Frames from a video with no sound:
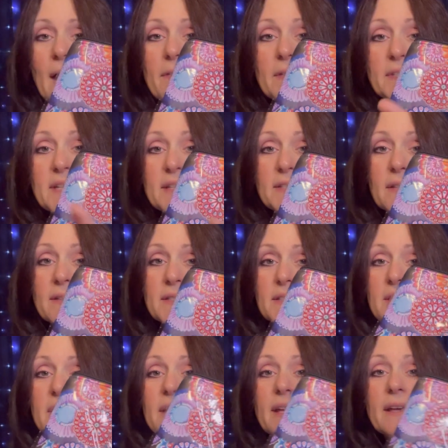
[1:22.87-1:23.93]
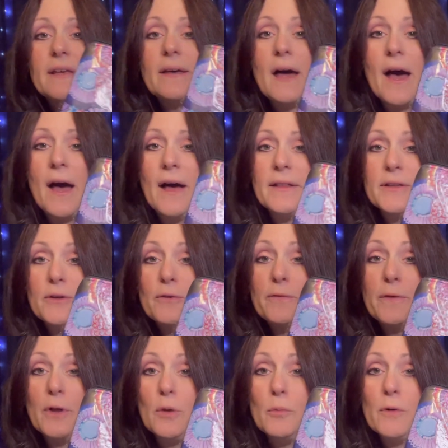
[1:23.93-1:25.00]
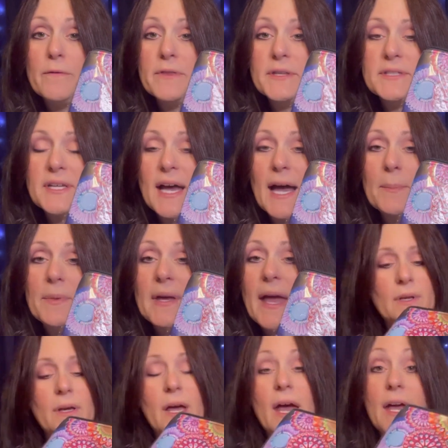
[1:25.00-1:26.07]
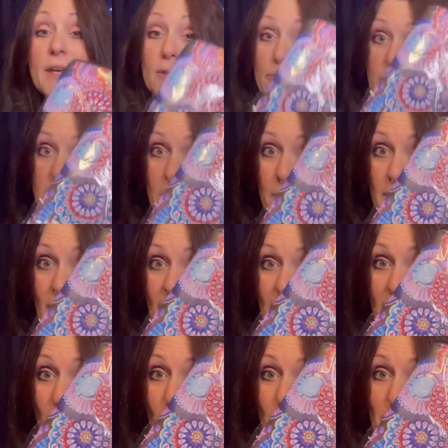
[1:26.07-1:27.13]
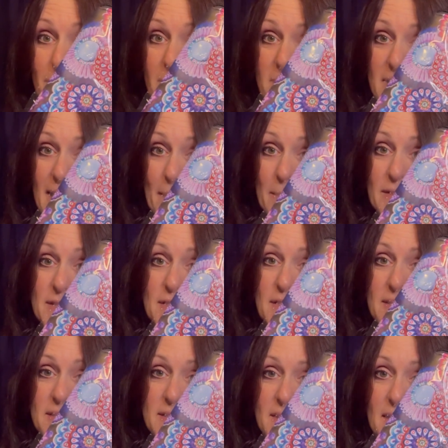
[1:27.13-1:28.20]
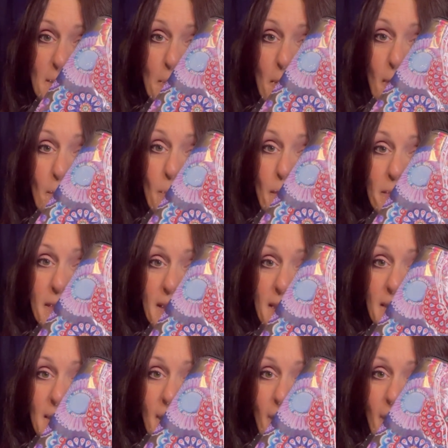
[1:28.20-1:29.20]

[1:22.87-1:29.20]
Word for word: This has a sticky little film over the top. You just apply all of the diamonds to the sticky part where the